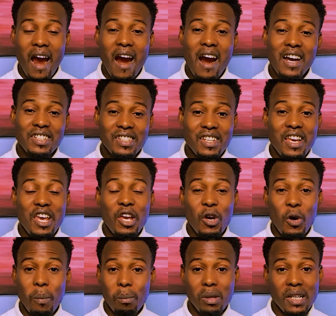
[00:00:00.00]
as a
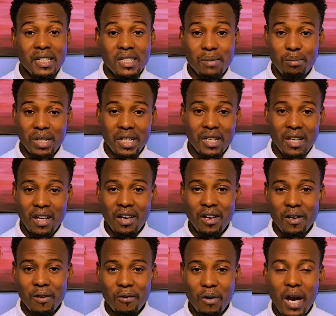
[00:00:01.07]
complete beginner,
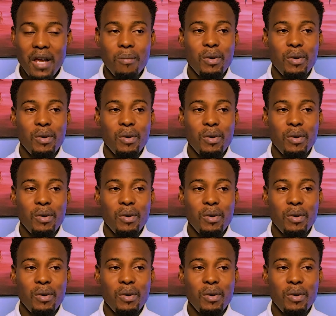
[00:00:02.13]
right?